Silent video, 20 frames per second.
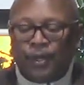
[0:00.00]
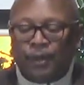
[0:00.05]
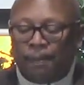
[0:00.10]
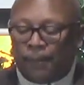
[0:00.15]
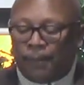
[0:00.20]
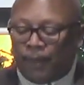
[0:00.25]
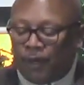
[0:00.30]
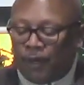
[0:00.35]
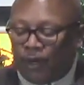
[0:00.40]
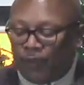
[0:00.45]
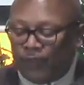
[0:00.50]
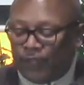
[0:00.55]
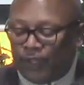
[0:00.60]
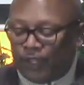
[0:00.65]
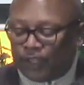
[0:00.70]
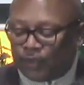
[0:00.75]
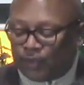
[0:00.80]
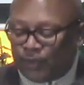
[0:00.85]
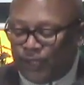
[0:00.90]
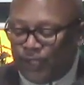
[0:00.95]
Paul
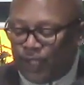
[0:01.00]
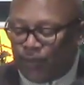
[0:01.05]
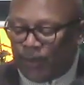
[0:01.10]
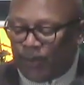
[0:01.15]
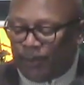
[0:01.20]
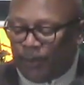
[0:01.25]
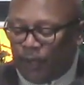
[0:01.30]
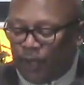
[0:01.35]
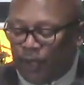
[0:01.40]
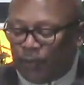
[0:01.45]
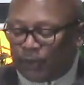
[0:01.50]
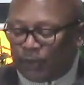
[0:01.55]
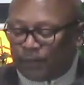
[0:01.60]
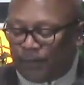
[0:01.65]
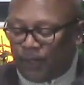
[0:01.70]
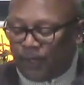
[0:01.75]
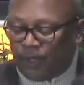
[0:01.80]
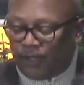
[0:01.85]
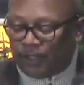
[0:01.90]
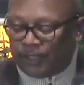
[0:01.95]
knows. We know when Paul was
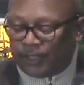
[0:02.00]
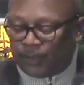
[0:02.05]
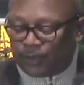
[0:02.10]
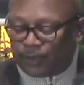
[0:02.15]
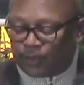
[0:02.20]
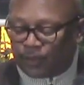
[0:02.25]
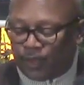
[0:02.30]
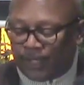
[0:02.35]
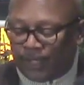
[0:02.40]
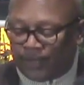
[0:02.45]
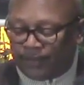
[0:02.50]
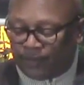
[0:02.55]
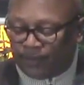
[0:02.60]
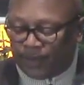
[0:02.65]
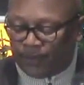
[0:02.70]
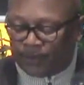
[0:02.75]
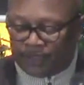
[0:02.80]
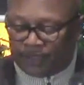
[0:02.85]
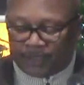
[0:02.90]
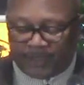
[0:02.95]
Paul, he was what? What
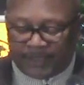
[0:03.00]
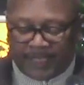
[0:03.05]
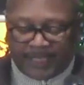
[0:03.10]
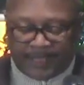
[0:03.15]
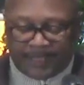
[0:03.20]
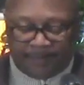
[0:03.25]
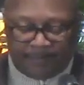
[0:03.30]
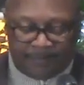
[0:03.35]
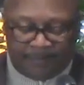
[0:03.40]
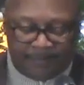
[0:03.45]
was his name?